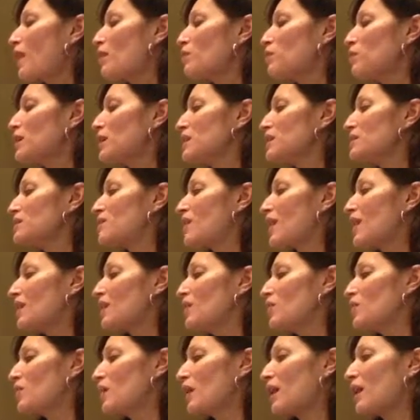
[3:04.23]
place
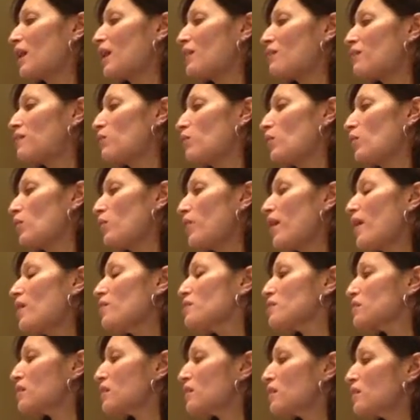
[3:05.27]
value, and I have
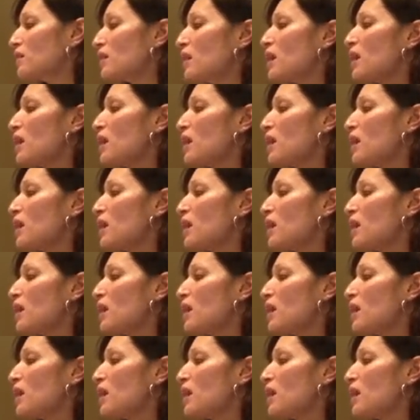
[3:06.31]
4,000.